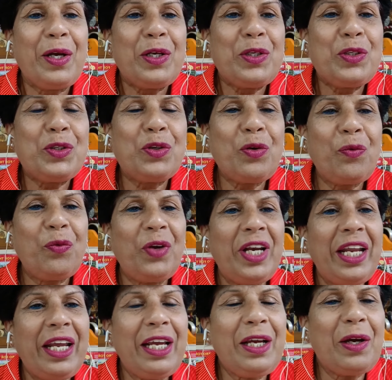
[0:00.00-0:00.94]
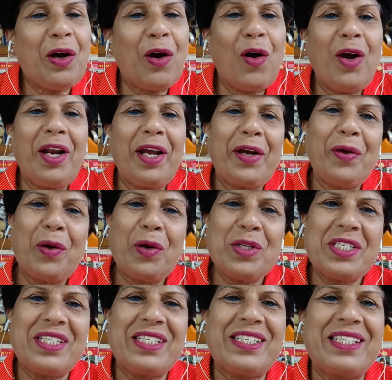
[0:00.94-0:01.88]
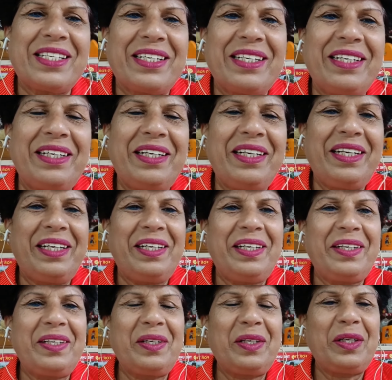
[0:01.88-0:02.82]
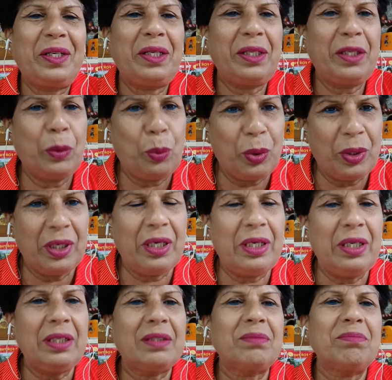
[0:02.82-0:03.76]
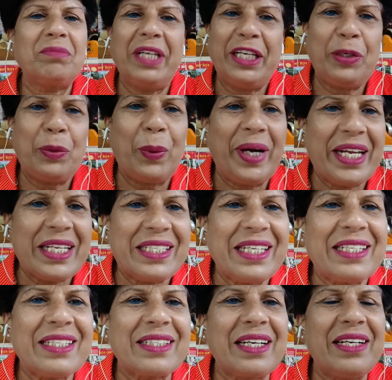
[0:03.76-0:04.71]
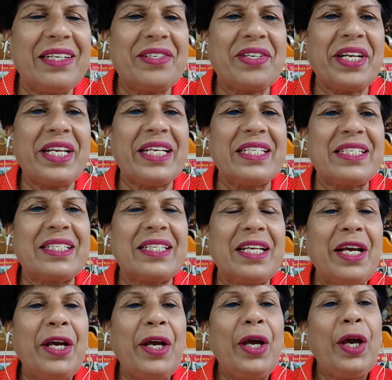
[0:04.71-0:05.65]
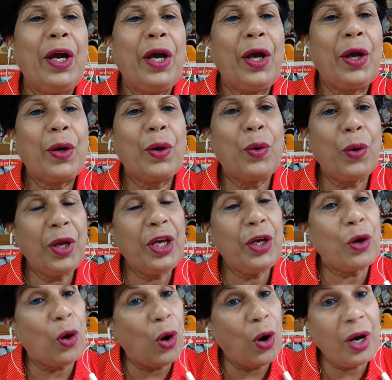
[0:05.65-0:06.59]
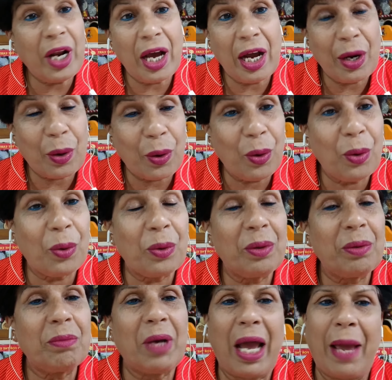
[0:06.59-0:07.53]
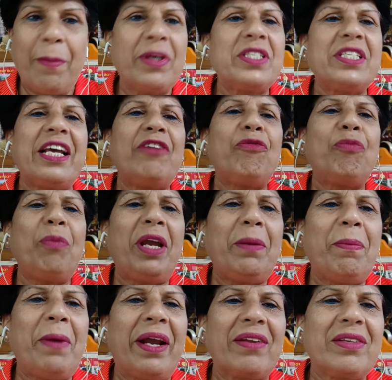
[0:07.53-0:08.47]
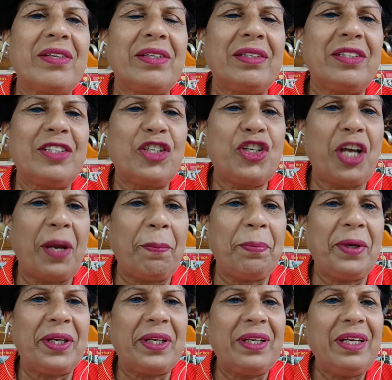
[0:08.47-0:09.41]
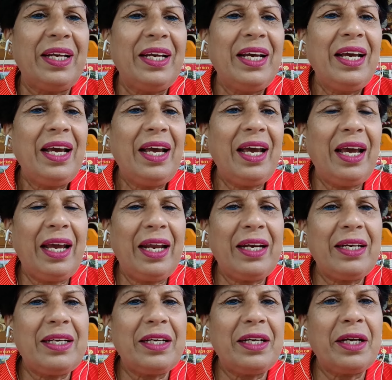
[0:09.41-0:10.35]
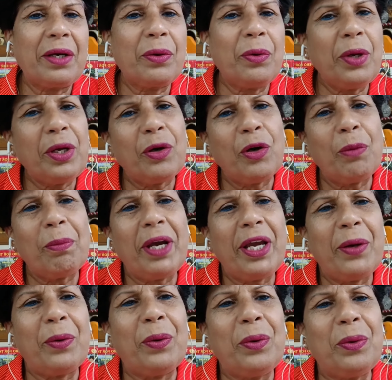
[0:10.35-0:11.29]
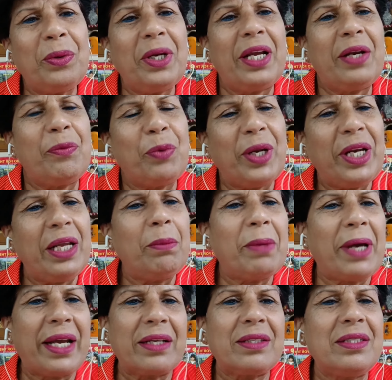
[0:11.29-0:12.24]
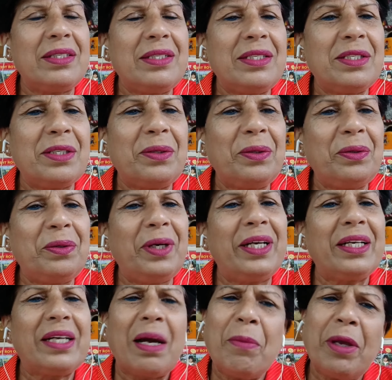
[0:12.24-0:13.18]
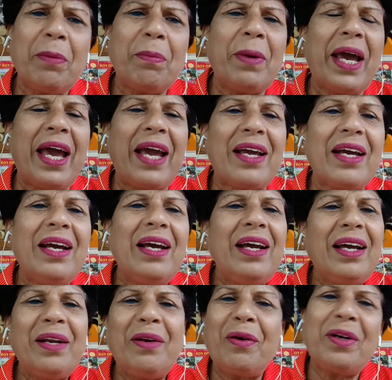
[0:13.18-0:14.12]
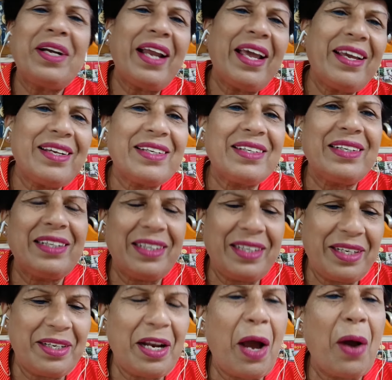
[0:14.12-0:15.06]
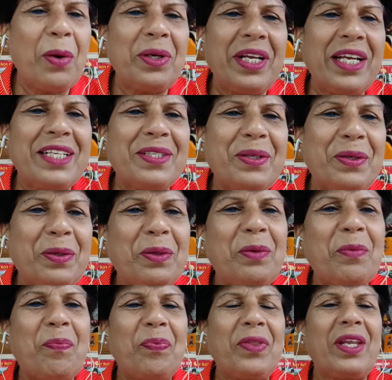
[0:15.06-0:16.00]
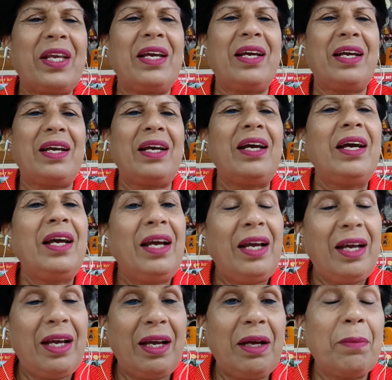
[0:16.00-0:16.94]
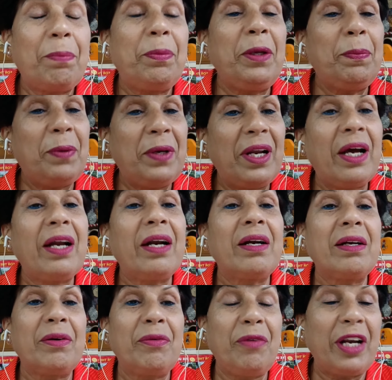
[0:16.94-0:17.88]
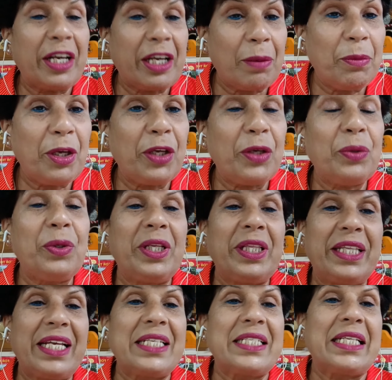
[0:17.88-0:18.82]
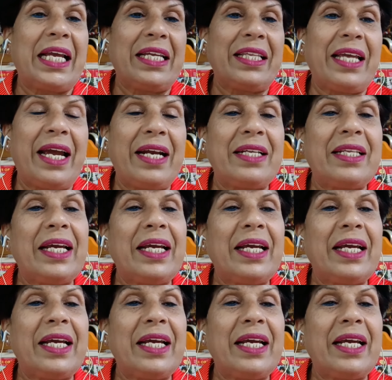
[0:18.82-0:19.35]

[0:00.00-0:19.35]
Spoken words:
So winning all across the world in 26 countries, going on our own, I'm a self-made marathon champion, and going on my own and winning marathons, you know, and coming back, not like nowadays, you know, people are welcoming you and things like that.